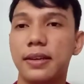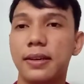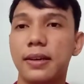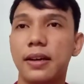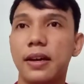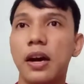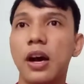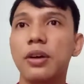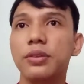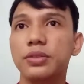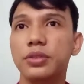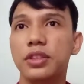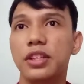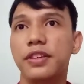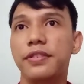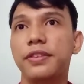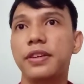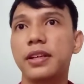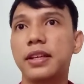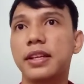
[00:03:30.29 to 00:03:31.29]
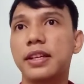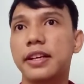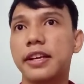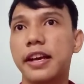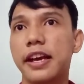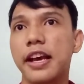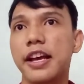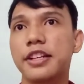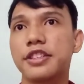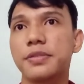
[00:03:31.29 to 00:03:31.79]
how to giving an
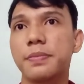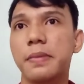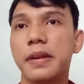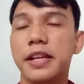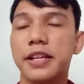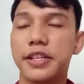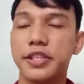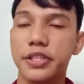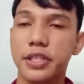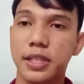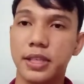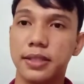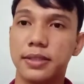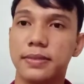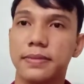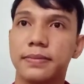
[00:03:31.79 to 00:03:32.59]
explanation,